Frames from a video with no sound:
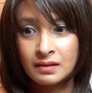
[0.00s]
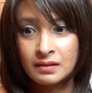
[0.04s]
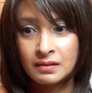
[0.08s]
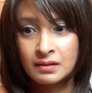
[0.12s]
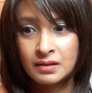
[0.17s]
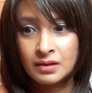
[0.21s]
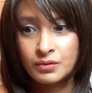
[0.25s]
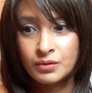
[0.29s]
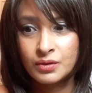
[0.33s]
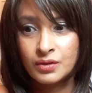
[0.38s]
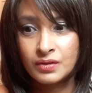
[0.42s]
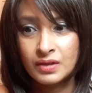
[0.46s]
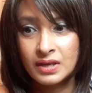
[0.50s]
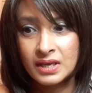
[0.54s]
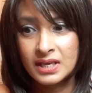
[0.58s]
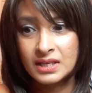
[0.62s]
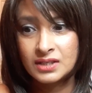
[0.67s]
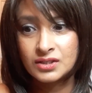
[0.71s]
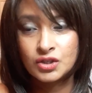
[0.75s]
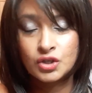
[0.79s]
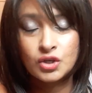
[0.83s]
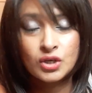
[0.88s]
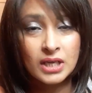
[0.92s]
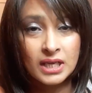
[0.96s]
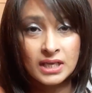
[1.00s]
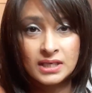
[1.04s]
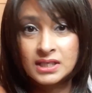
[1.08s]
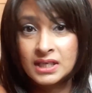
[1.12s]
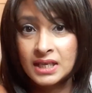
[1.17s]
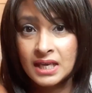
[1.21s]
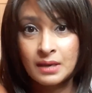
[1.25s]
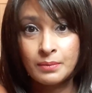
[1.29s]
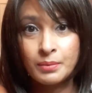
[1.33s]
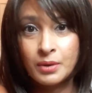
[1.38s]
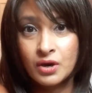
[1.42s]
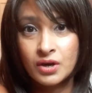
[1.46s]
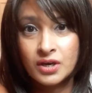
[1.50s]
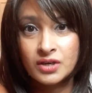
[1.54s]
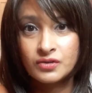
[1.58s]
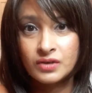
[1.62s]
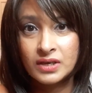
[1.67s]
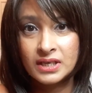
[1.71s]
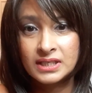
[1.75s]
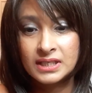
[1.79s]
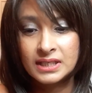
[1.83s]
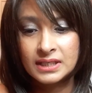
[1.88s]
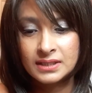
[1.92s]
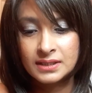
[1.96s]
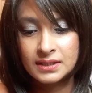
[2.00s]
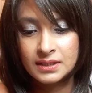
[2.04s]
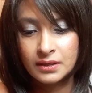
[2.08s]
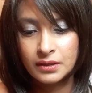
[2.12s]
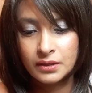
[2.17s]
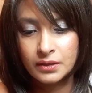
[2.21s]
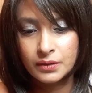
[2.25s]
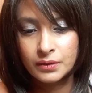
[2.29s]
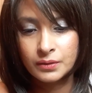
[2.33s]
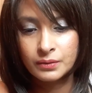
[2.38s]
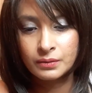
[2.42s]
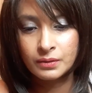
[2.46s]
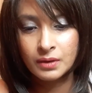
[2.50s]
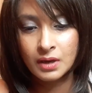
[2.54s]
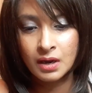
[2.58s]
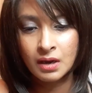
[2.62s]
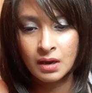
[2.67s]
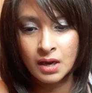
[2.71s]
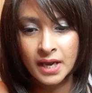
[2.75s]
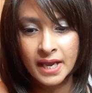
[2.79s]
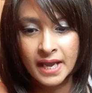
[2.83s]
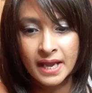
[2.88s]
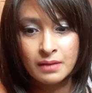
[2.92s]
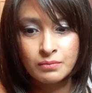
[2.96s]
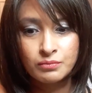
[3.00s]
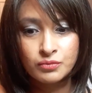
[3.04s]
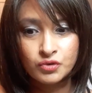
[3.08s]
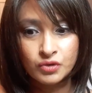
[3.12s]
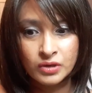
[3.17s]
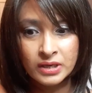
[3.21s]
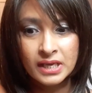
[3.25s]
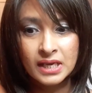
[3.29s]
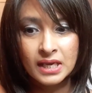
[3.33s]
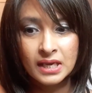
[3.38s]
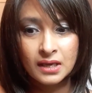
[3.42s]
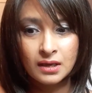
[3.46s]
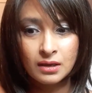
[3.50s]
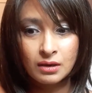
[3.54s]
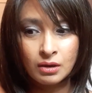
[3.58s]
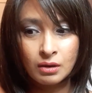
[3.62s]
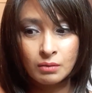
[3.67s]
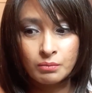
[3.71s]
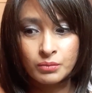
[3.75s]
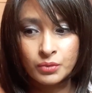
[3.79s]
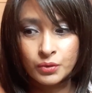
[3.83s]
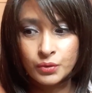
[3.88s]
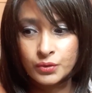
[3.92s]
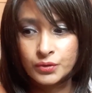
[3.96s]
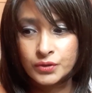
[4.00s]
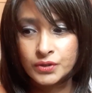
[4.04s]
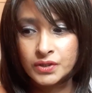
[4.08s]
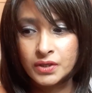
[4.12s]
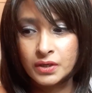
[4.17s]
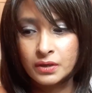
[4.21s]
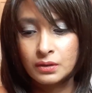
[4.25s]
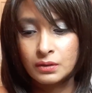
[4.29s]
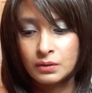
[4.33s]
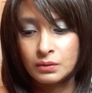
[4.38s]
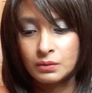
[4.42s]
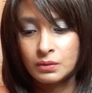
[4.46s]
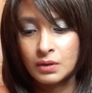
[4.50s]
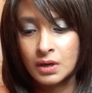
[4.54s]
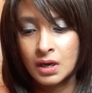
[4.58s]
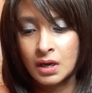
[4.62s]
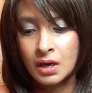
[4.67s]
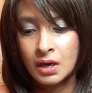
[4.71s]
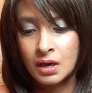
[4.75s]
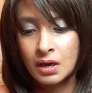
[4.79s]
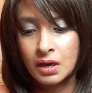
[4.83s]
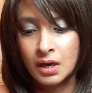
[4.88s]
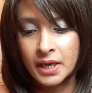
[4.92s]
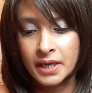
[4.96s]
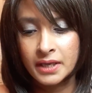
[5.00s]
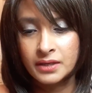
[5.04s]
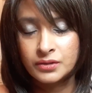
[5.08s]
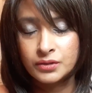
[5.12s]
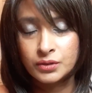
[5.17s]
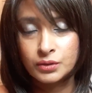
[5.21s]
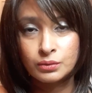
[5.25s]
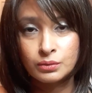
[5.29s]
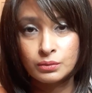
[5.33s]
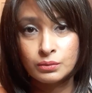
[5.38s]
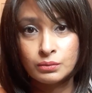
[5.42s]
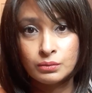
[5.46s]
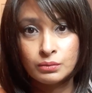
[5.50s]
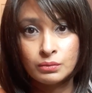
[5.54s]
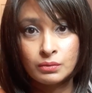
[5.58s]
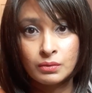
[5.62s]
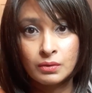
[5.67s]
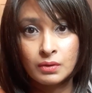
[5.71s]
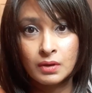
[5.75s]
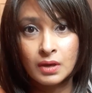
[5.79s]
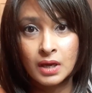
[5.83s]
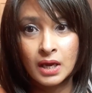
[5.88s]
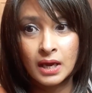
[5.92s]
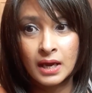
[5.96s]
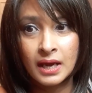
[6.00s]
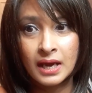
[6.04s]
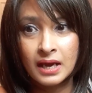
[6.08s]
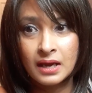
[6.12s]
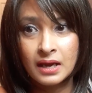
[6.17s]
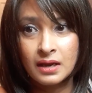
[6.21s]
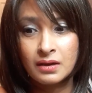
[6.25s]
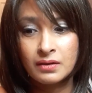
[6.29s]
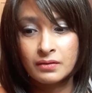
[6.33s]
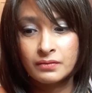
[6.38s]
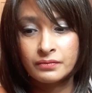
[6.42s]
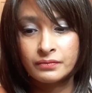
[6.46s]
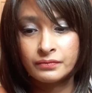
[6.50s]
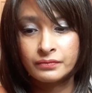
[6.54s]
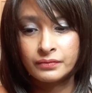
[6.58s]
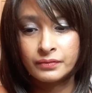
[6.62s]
the other thing is you need to keep hydrated. So I am drinking a lot more. So I do have